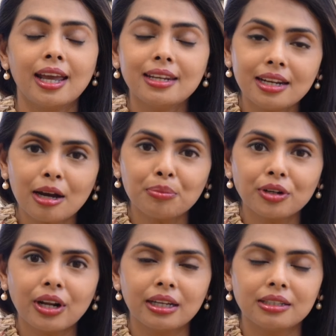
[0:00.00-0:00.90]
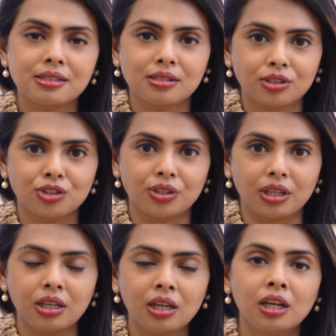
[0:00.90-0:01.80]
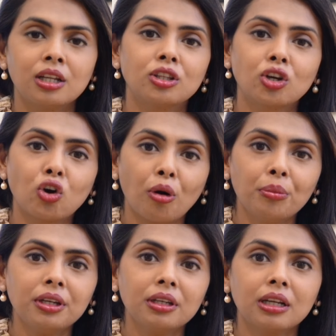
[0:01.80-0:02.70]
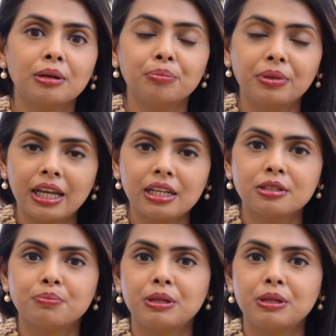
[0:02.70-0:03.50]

In an upper eyelid surgery, the common complaint